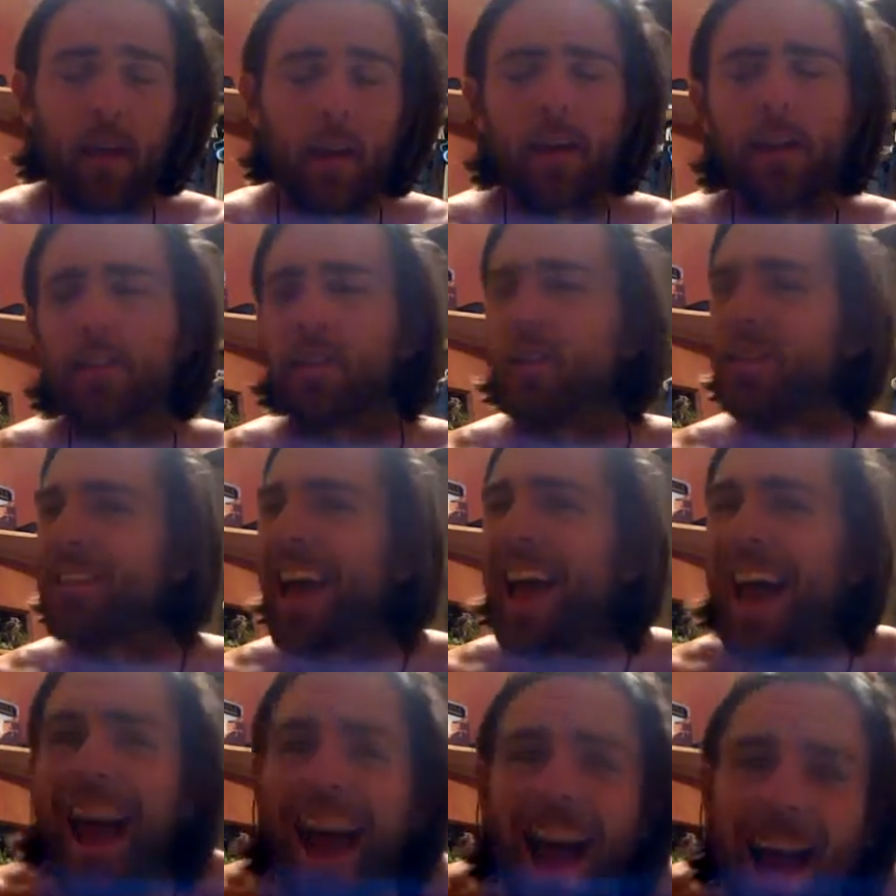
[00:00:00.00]
It just
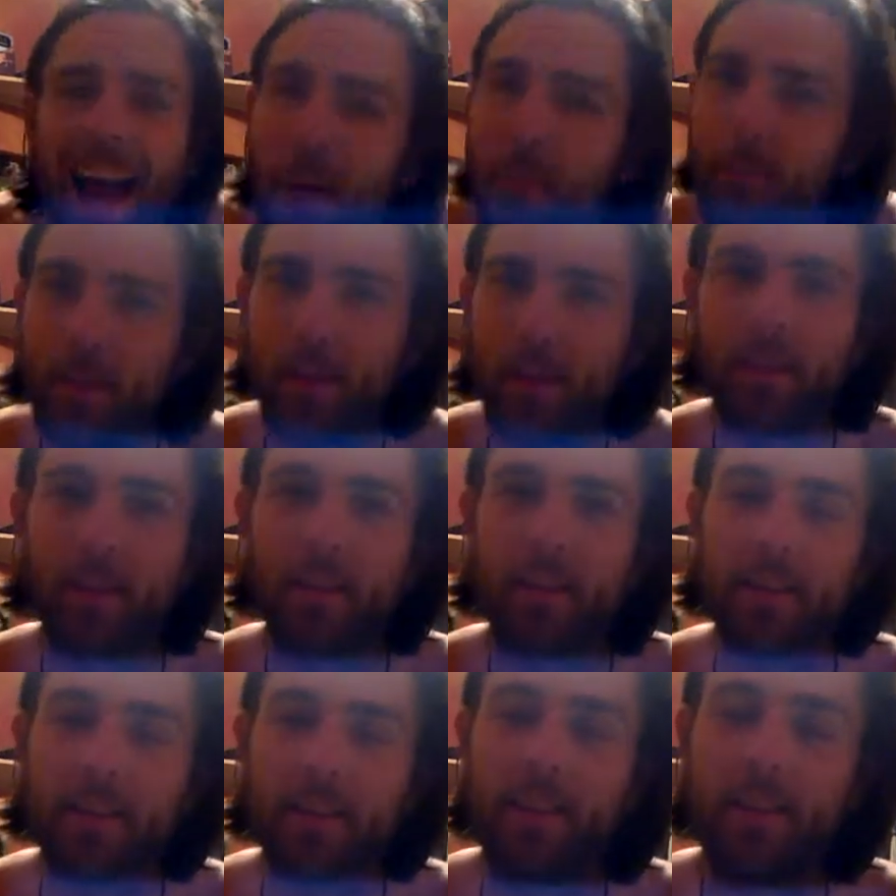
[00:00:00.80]

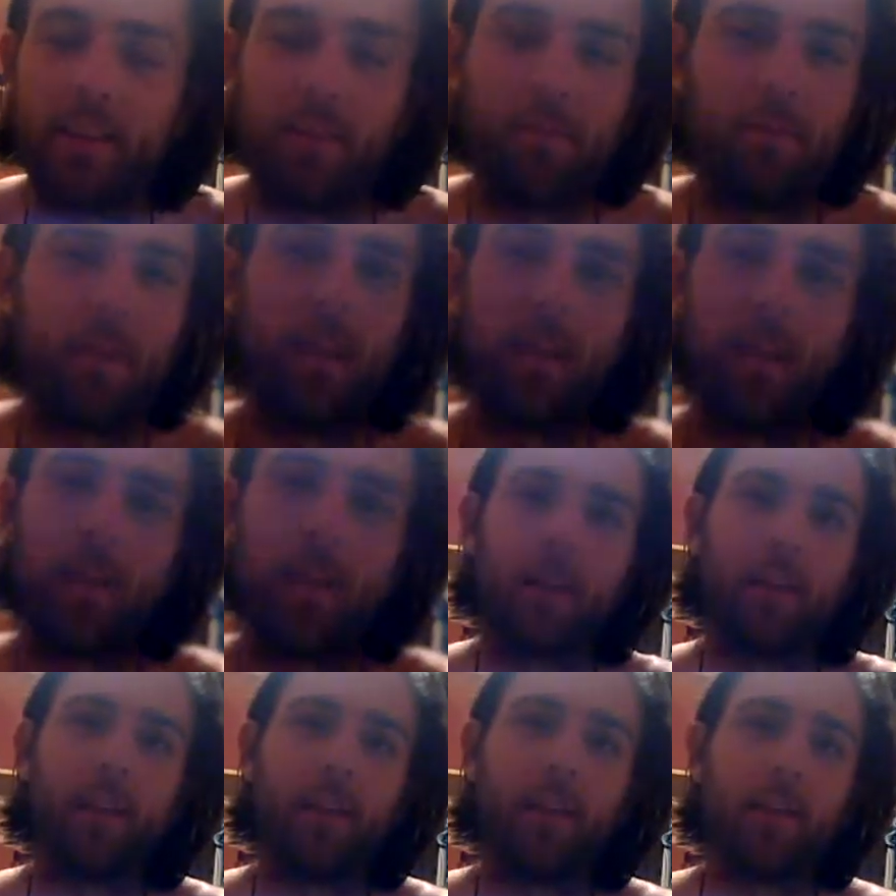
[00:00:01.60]
happened to
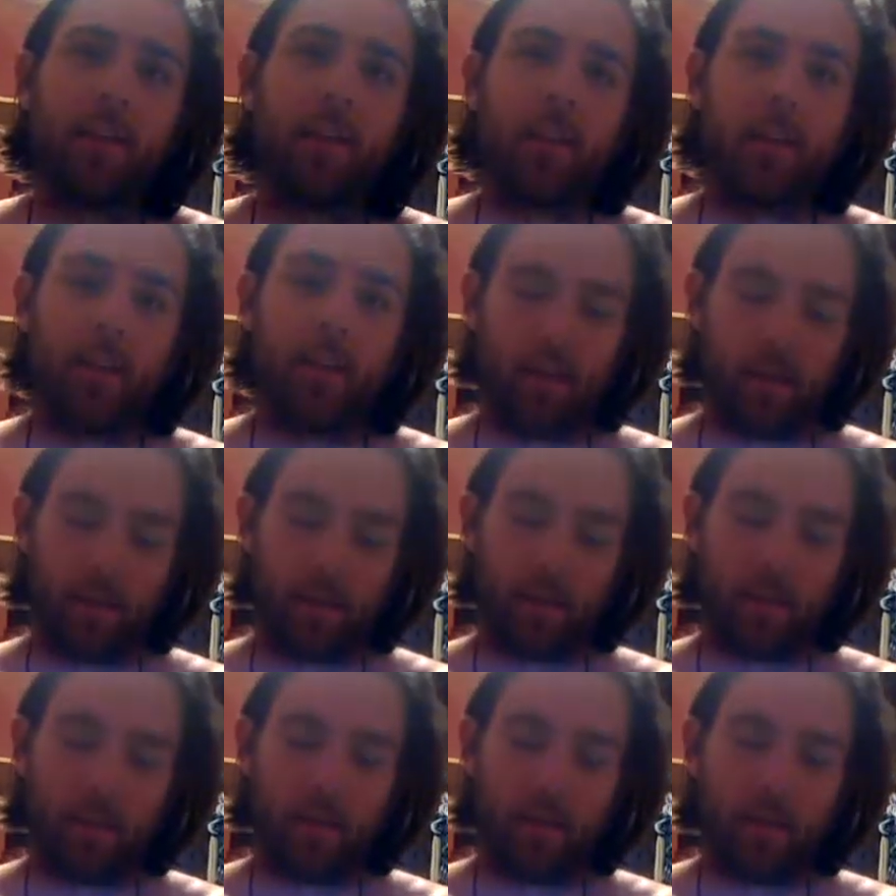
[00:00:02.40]
be
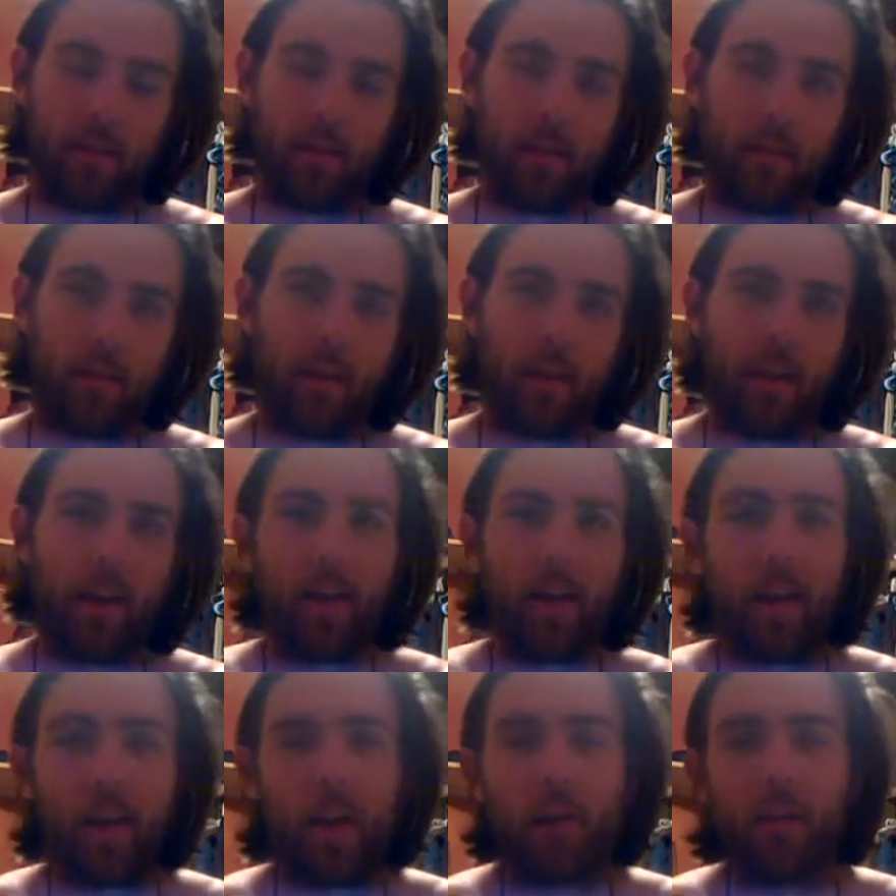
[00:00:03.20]

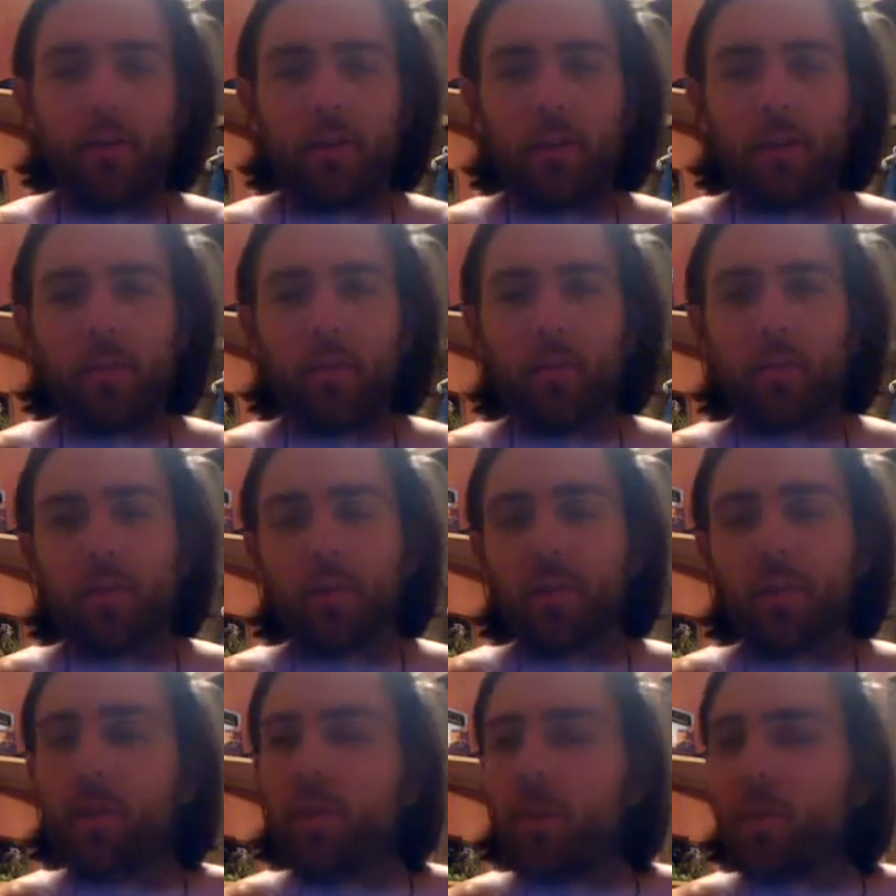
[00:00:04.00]
that Elenin was
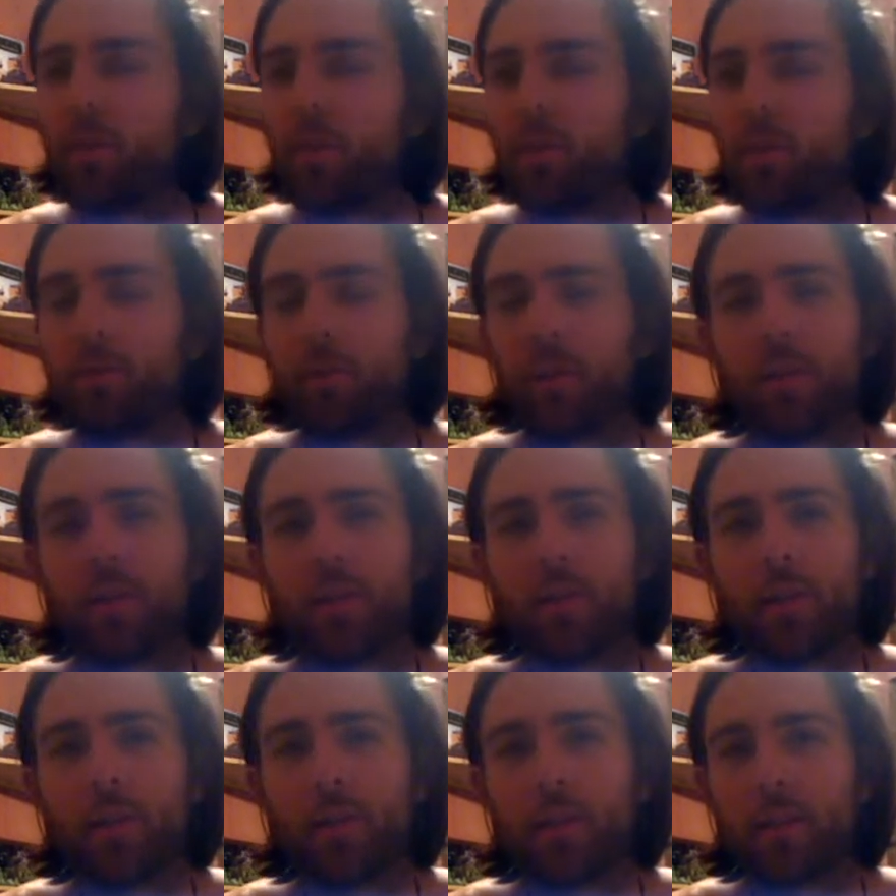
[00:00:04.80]
the golden
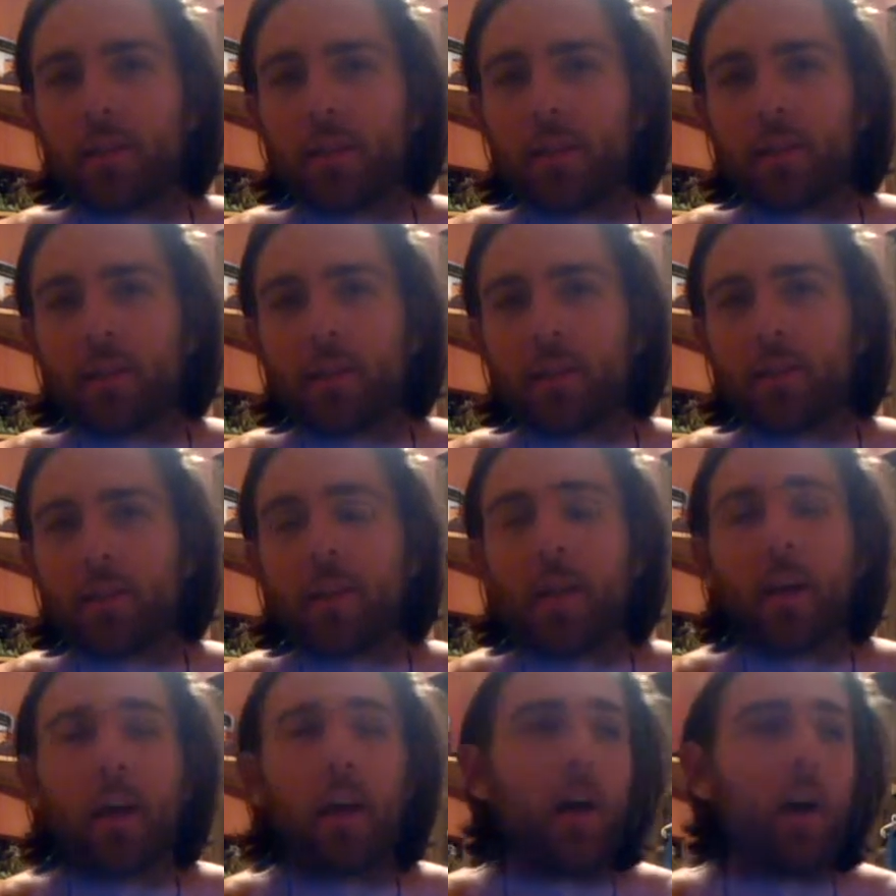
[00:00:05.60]
ratio
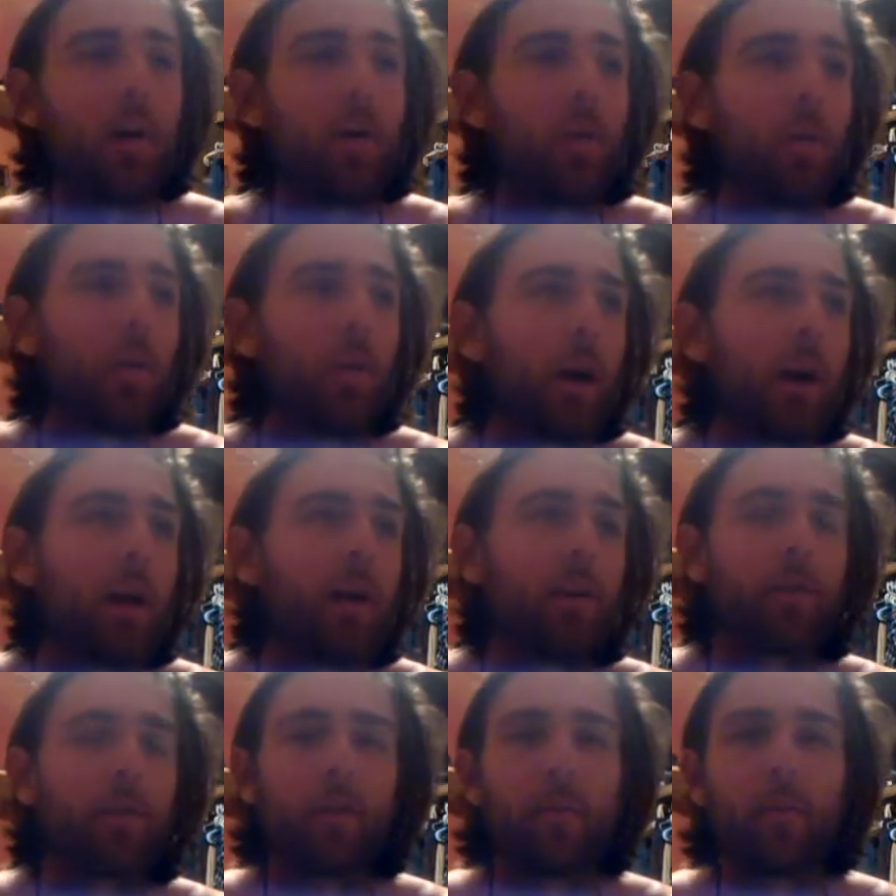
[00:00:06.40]
distance
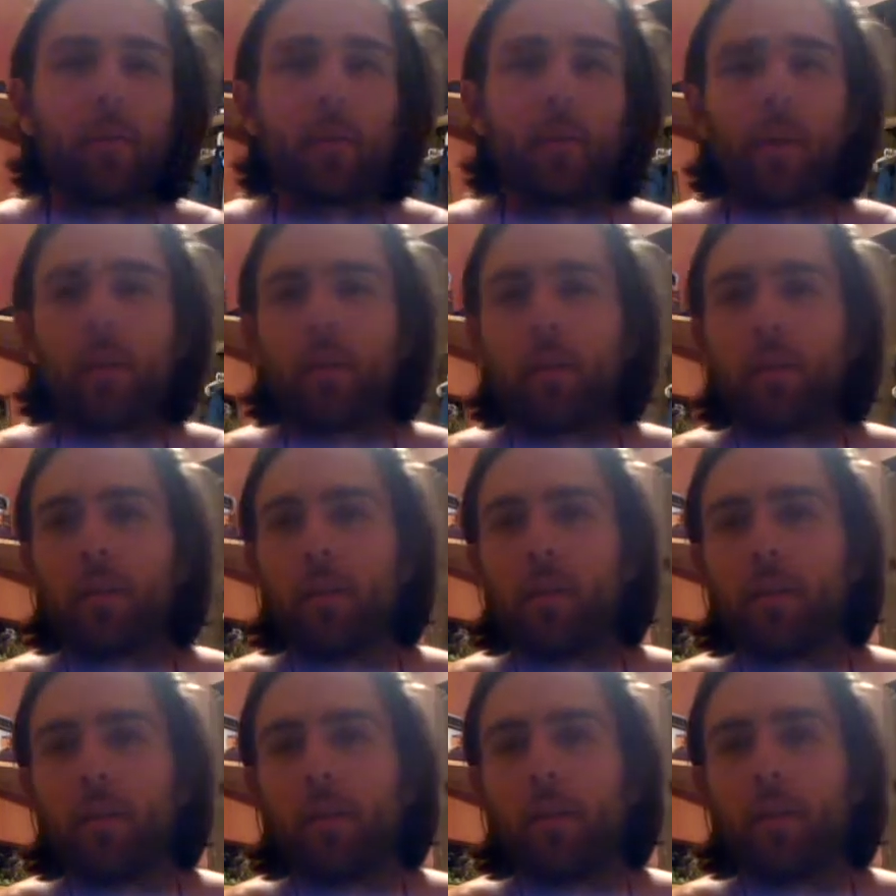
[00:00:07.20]
away from the
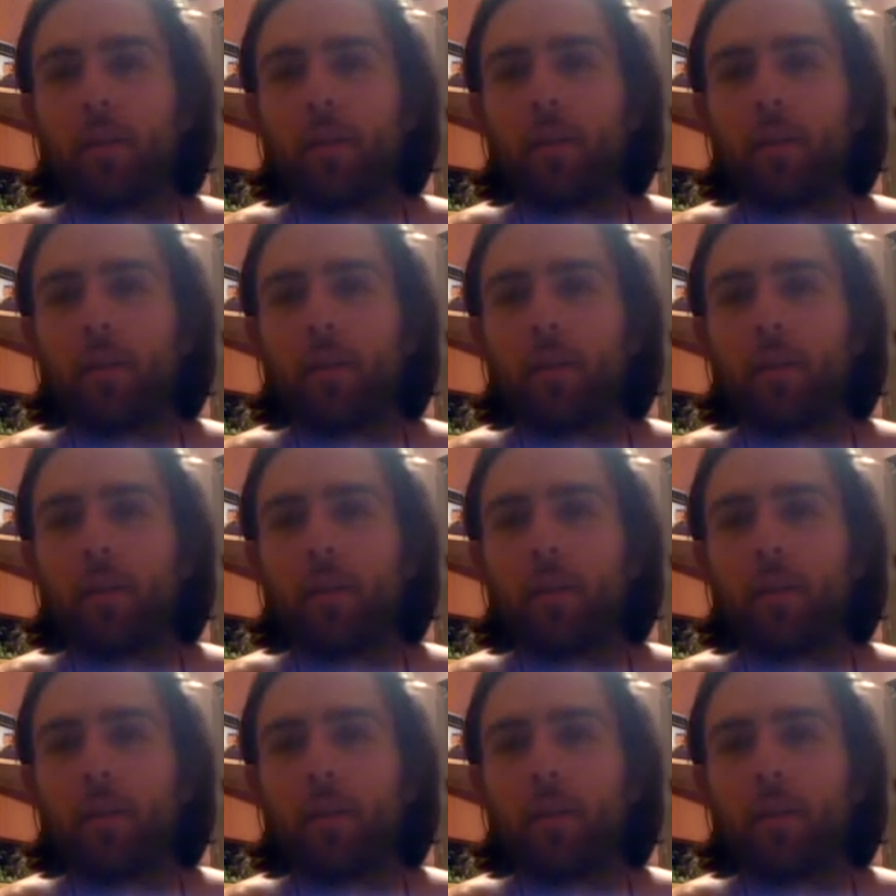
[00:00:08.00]
Earth.